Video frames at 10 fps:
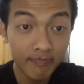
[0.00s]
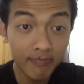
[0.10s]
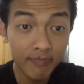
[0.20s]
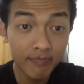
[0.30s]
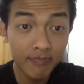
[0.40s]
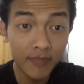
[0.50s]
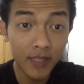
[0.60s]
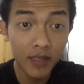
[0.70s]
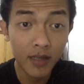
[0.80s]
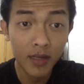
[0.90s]
Mm,
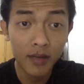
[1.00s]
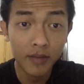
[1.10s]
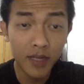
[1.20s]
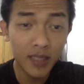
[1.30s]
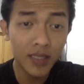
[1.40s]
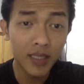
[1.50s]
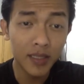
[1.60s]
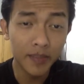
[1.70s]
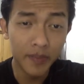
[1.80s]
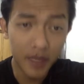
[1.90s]
Marketing
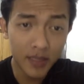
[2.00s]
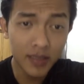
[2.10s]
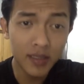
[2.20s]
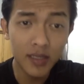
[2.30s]
mix